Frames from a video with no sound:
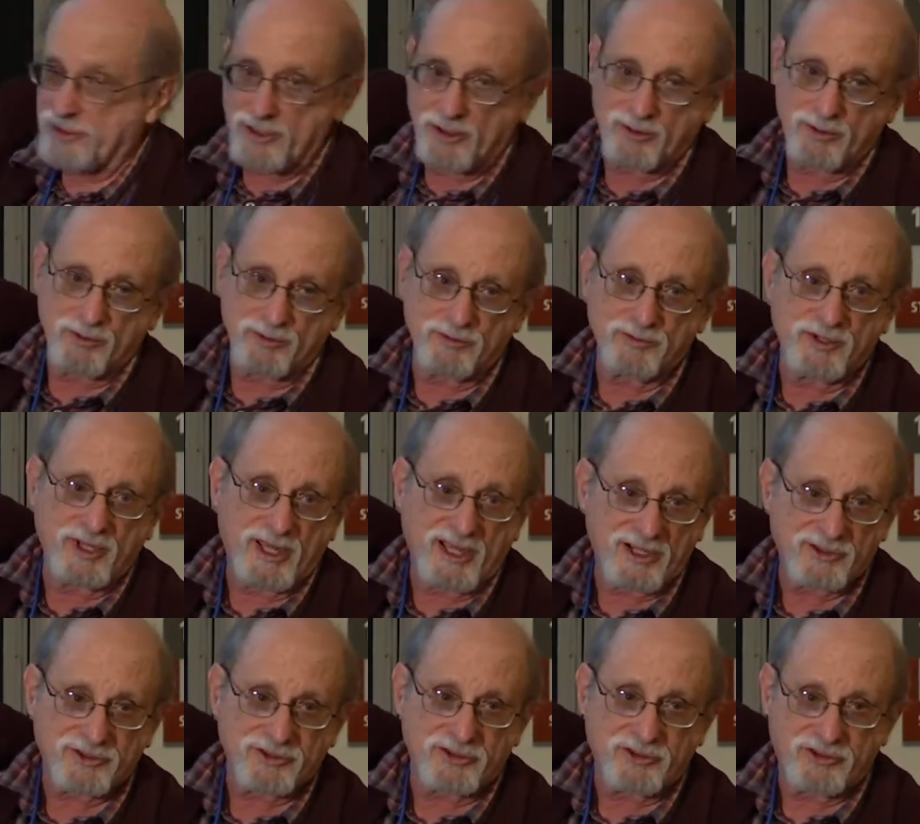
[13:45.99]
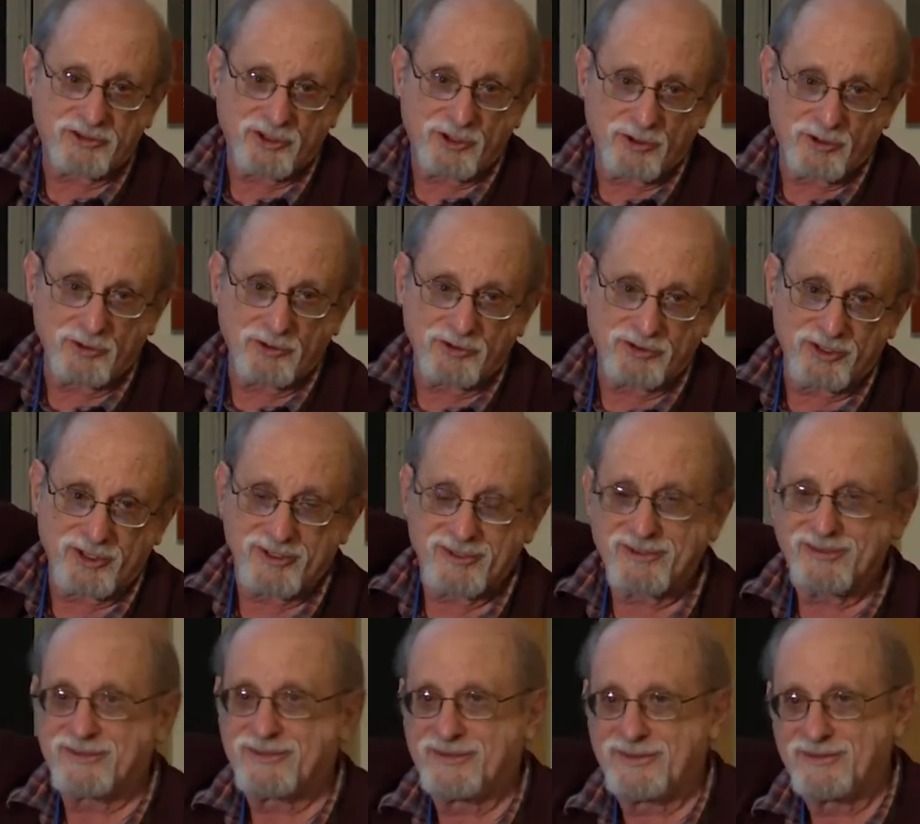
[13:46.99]
alone actually shows that
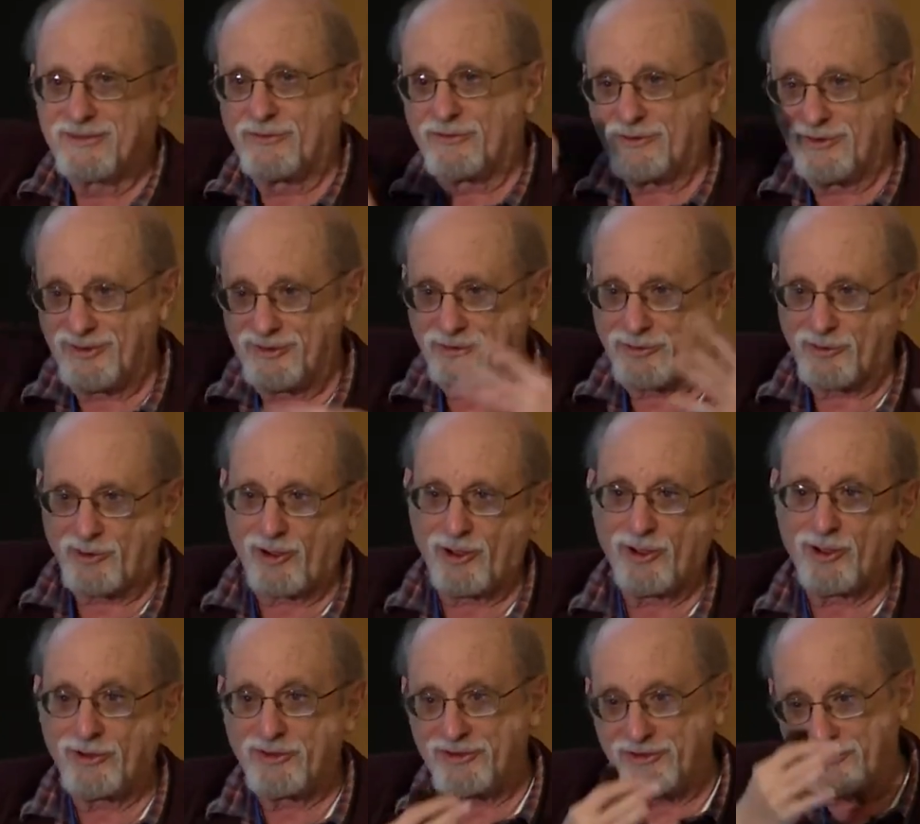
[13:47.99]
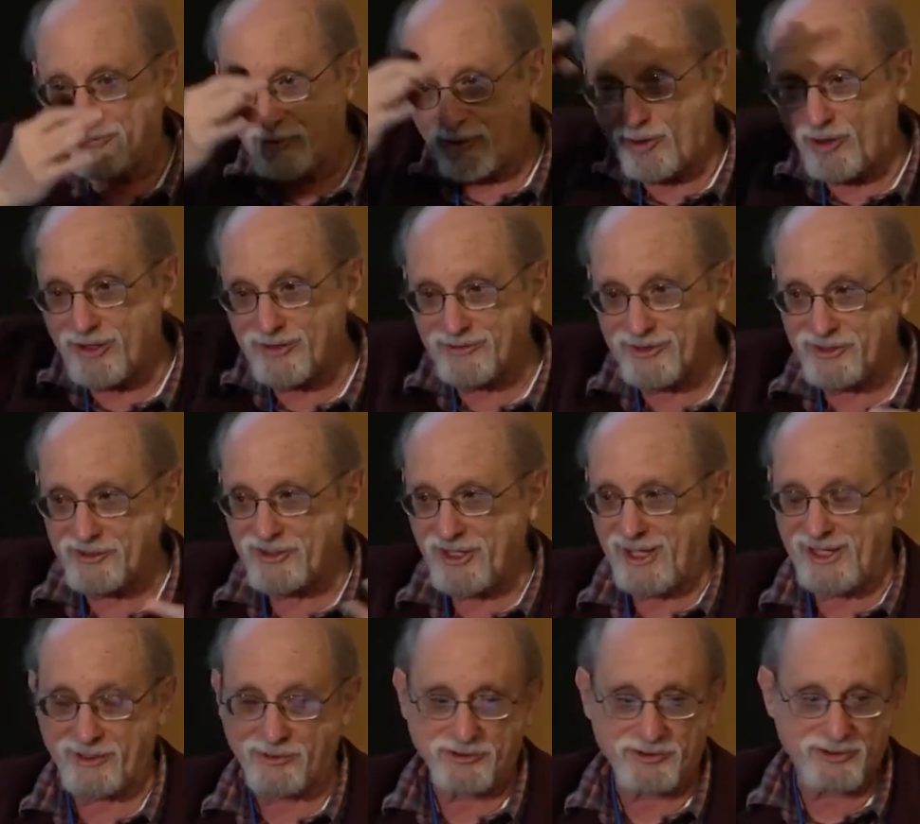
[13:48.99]
for all of these
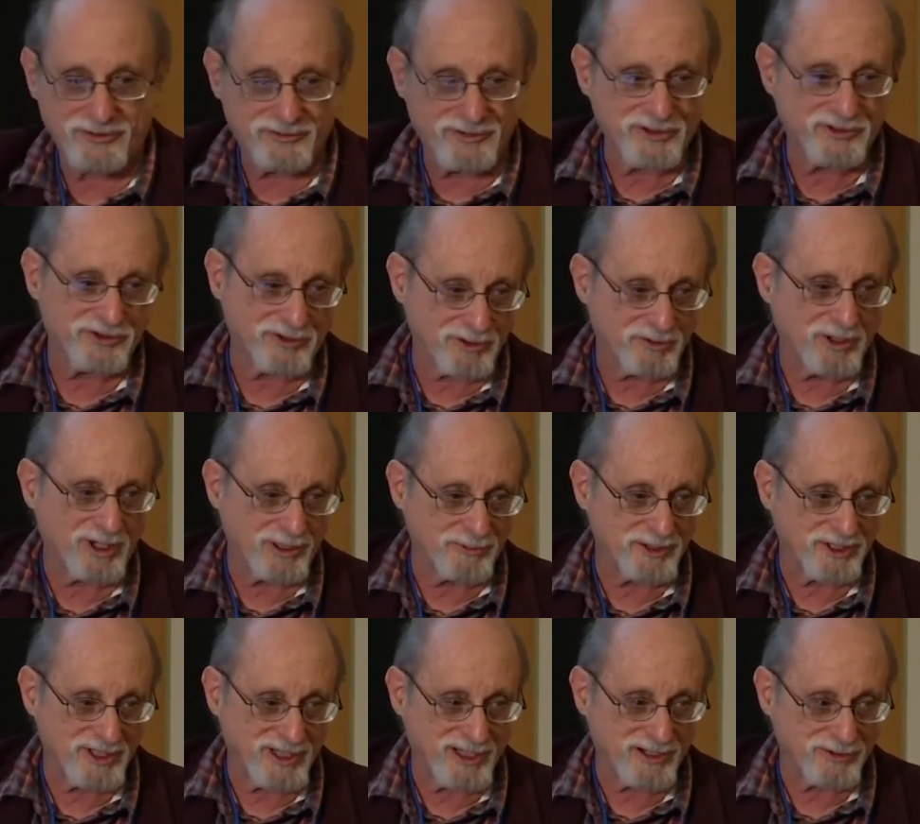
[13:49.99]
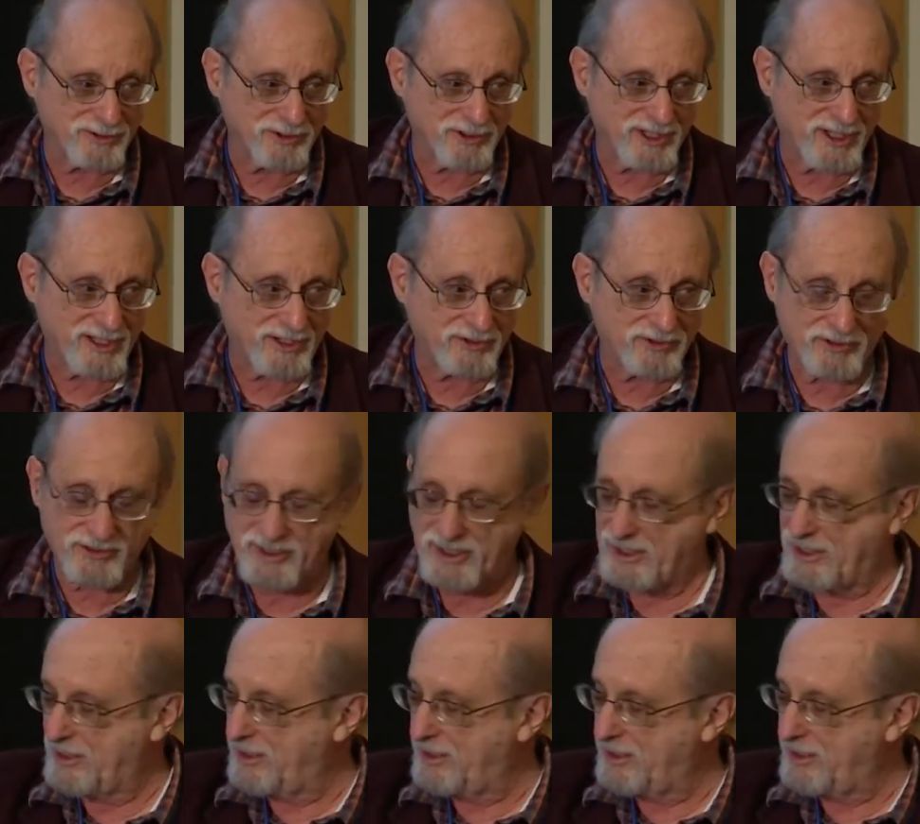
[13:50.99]
angles, it fits the quantum mechanical case.